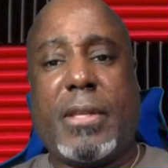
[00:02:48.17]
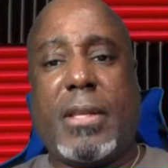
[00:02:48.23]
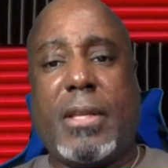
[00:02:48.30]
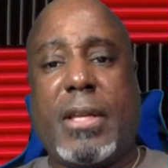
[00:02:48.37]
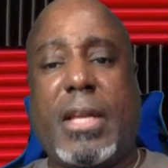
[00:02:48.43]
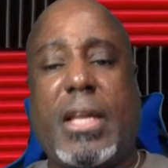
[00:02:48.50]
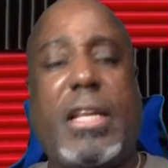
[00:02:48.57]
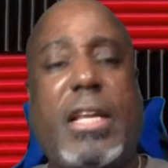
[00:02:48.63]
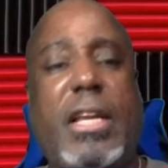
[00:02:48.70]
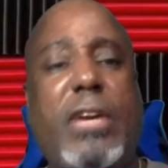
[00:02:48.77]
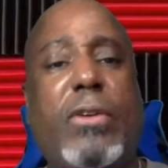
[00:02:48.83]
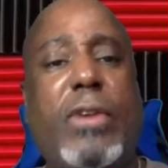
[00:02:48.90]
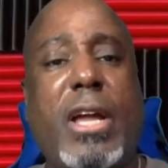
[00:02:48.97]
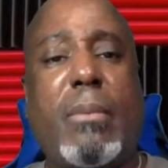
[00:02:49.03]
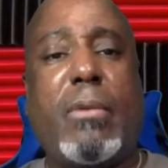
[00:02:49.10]
illegal
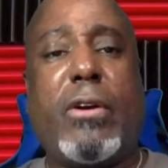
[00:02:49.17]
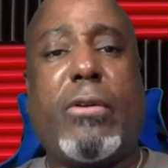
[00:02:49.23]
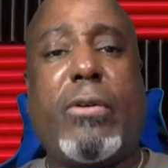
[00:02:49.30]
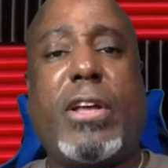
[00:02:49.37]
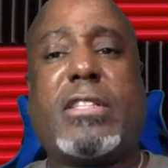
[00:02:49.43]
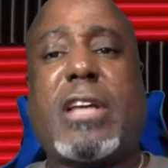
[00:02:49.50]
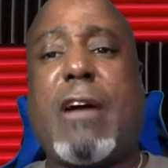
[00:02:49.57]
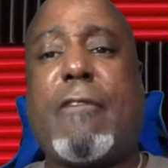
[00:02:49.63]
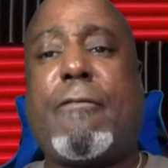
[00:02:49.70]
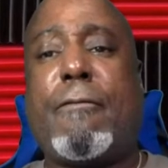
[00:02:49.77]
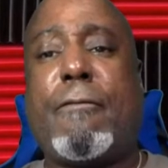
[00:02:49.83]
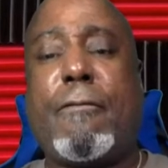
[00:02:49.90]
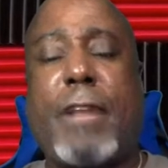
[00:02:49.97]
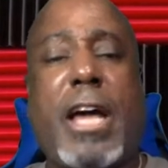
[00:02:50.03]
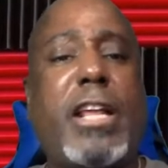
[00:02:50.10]
immigrants are
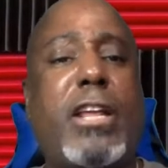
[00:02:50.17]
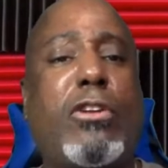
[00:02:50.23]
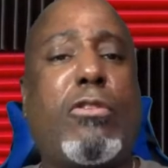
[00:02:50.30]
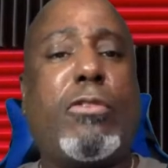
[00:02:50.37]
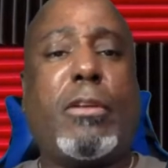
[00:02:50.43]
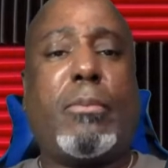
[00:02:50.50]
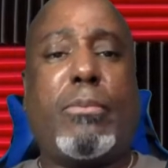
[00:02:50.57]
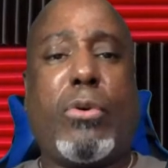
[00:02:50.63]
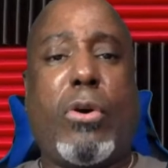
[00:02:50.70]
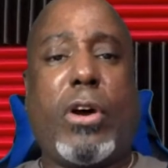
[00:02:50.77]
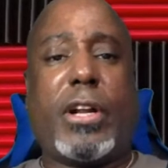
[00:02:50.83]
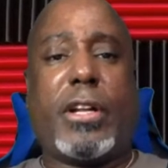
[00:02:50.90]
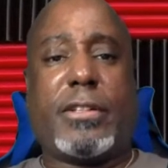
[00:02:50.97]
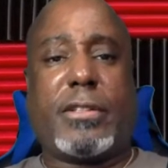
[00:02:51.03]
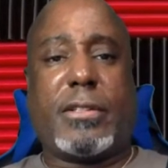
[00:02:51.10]
flooding over the
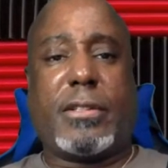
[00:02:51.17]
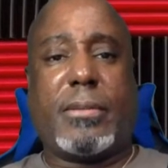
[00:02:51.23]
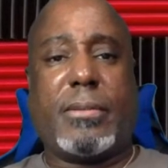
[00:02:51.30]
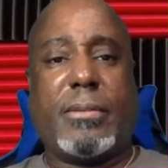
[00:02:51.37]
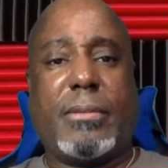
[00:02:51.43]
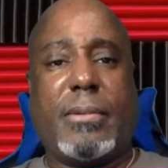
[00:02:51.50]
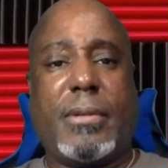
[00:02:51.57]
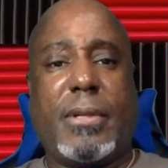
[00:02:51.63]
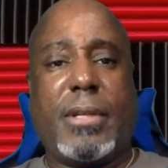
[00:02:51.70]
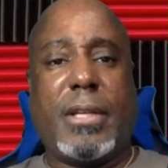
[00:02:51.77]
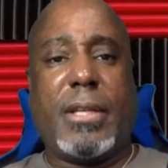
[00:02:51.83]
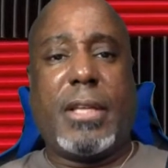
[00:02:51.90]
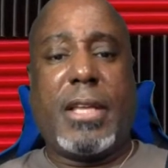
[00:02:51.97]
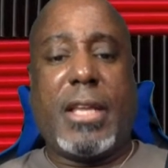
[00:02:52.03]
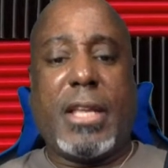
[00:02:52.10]
borders.
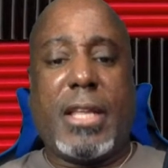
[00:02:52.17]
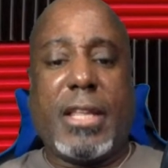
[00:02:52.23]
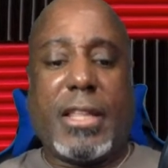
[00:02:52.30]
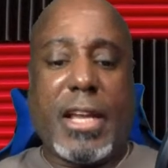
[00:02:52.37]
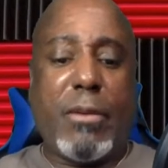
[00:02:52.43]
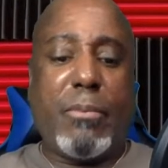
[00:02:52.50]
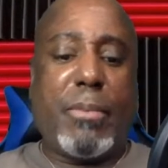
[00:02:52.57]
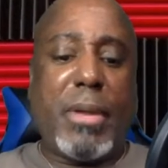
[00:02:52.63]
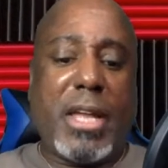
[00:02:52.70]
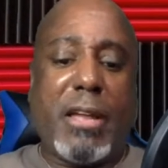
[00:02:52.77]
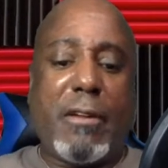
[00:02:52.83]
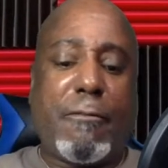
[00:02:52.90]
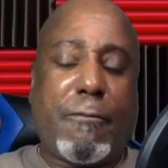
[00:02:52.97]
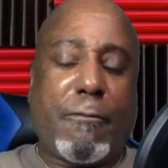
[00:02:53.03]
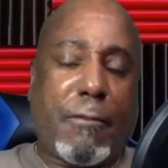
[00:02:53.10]
They're being
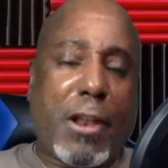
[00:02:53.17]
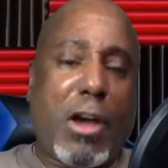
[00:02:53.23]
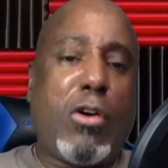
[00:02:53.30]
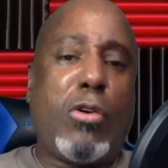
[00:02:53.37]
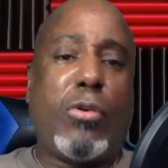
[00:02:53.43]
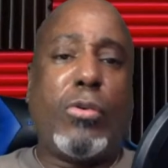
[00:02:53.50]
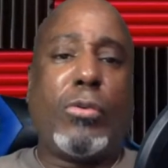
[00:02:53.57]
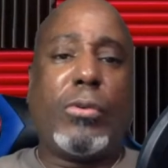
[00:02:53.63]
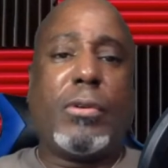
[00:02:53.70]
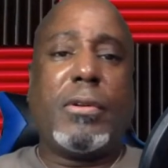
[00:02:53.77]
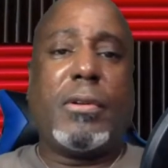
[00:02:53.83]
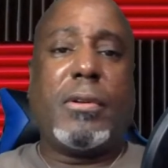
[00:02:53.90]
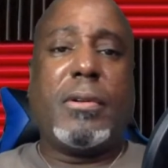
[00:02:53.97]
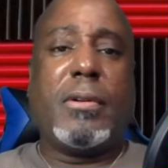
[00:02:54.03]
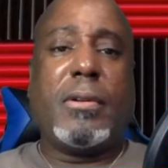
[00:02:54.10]
flown
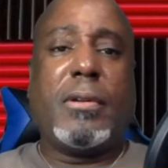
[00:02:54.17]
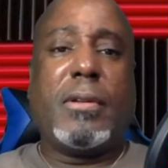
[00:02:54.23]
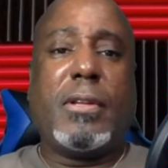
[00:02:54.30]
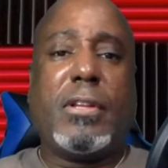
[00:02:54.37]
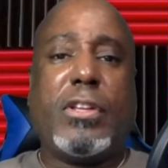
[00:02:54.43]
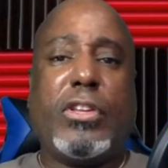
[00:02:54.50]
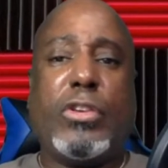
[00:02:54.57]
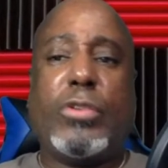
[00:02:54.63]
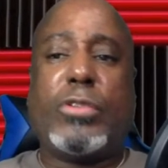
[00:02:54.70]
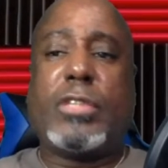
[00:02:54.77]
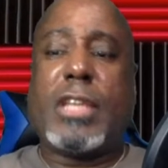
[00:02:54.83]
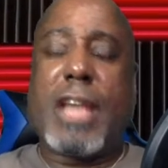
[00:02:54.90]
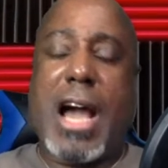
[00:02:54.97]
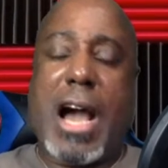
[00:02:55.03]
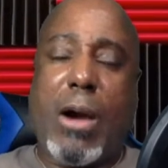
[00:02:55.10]
using
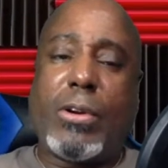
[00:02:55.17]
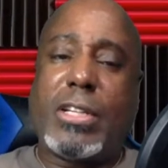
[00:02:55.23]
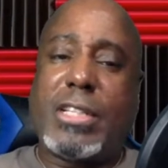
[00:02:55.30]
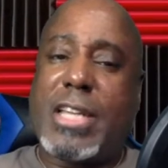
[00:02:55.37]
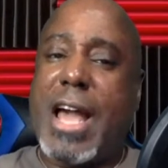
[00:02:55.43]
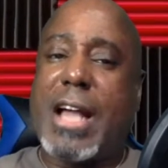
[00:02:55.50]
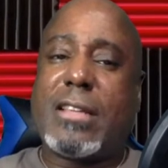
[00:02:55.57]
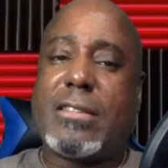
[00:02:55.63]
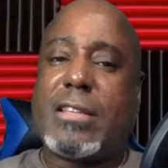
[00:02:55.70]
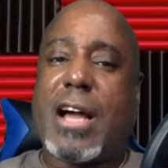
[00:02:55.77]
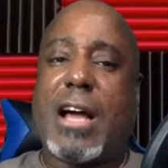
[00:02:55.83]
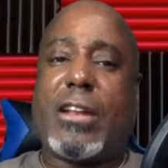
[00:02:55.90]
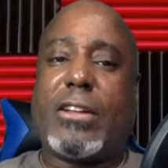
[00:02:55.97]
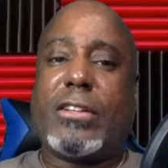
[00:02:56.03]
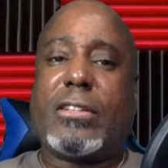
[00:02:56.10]
our tax
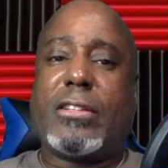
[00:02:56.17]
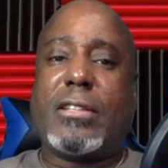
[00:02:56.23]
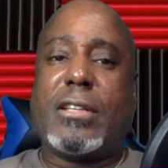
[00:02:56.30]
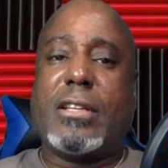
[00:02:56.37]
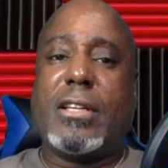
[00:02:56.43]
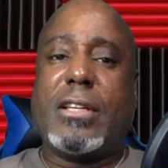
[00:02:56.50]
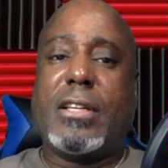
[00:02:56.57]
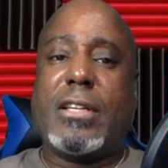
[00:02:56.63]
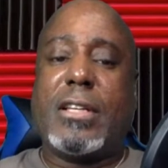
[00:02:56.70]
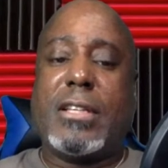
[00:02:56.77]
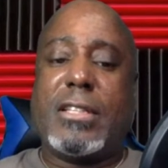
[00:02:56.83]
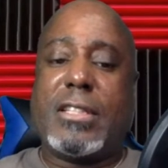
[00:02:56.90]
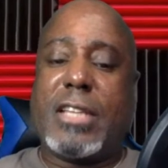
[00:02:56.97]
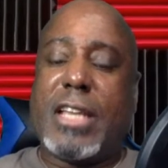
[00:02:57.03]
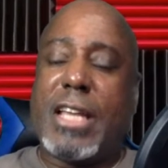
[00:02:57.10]
dollars
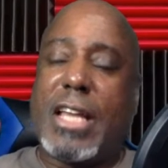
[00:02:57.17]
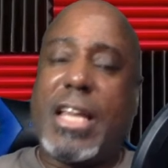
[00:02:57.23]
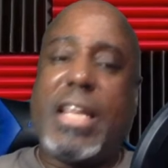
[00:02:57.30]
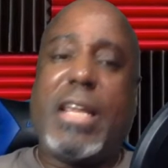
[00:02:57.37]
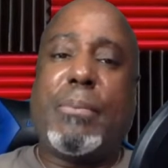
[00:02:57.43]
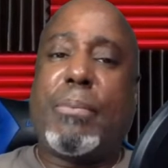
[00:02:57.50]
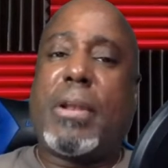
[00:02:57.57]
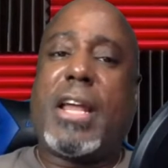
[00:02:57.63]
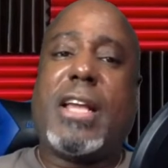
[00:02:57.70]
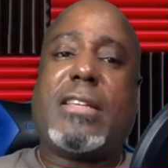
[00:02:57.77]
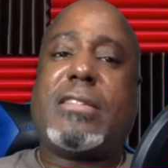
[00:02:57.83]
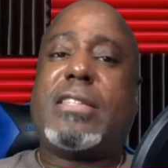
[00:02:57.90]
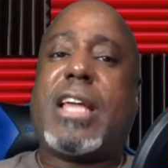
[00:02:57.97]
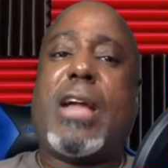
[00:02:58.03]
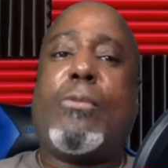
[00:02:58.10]
to any place
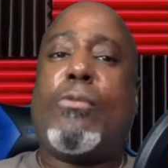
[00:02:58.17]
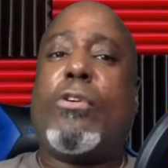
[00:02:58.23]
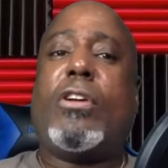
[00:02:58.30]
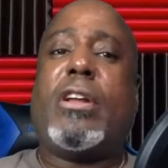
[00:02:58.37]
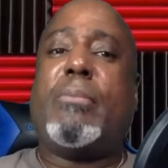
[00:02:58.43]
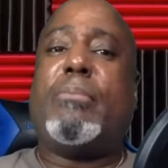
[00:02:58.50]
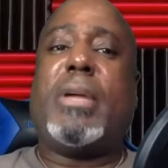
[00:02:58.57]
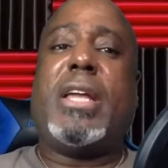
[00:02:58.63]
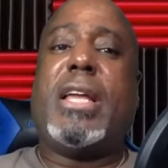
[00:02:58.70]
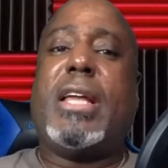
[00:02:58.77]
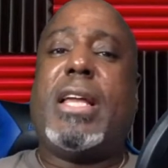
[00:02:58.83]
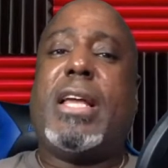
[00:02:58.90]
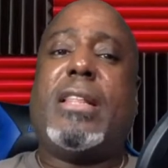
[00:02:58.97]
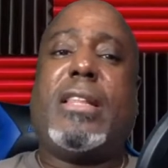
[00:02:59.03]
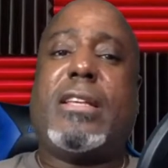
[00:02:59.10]
they want to be
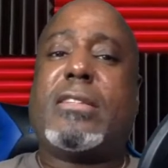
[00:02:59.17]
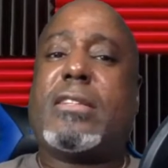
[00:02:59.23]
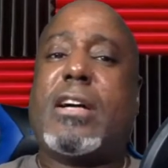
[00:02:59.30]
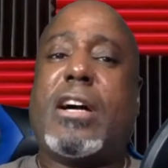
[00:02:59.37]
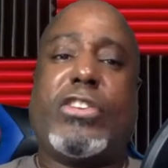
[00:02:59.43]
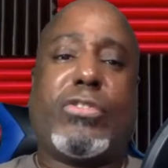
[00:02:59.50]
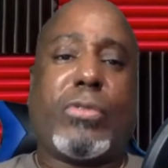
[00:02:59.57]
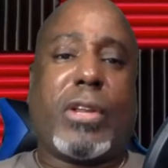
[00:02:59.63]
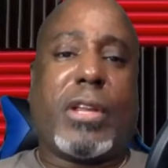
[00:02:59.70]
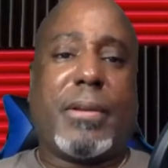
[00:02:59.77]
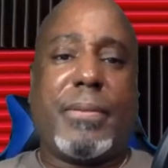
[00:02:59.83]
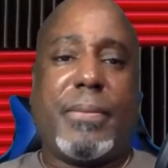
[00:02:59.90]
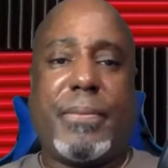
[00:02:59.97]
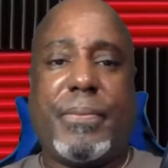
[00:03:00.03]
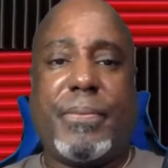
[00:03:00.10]
in this country.
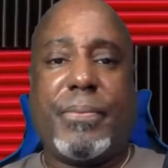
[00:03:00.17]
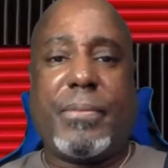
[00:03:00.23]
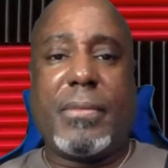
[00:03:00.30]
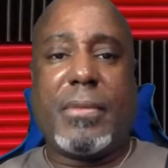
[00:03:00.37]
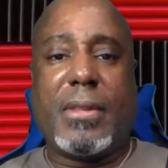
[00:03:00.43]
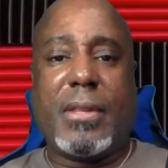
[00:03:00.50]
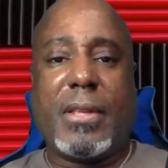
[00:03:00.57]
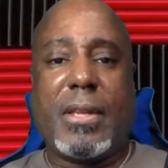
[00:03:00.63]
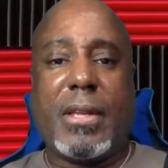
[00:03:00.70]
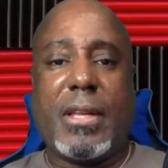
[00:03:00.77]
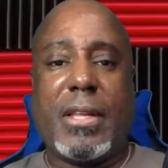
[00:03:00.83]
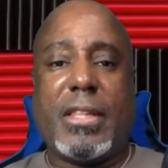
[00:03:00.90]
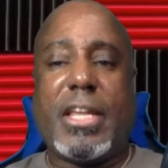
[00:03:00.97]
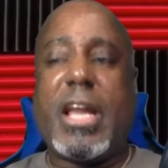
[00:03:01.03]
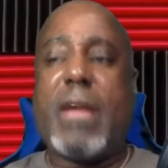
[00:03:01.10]
They're